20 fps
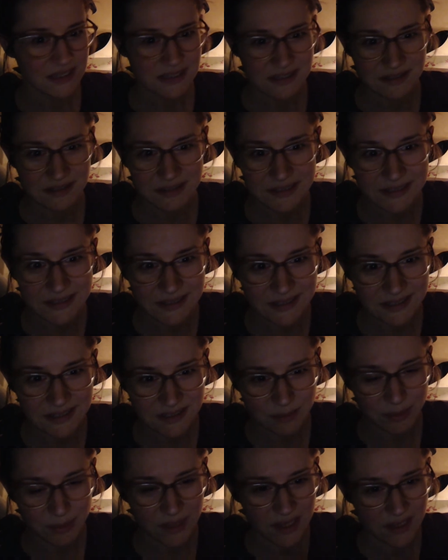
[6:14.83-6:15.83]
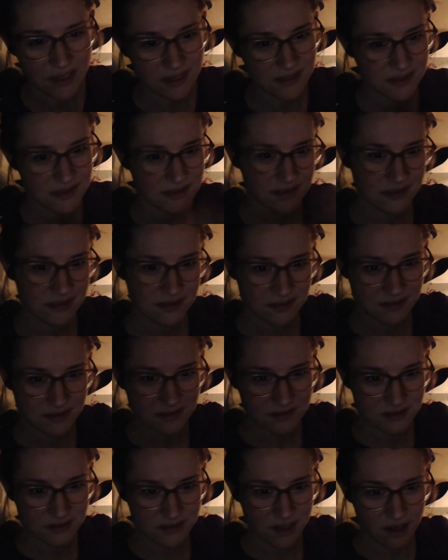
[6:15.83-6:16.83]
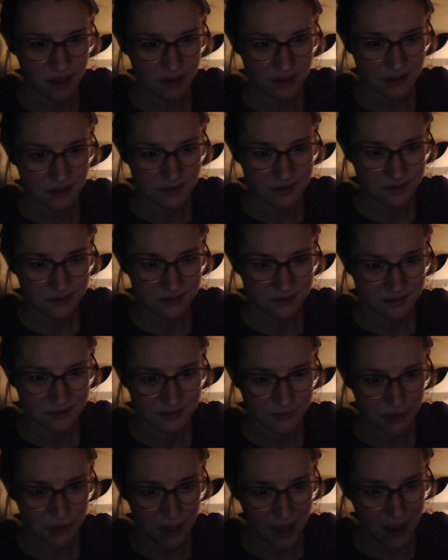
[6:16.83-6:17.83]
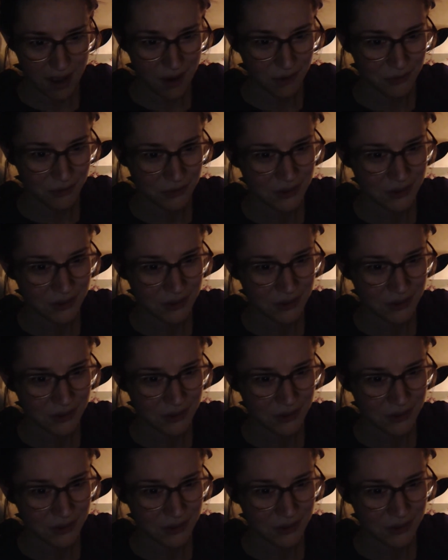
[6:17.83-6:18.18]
and cleaning supplies, gone for now.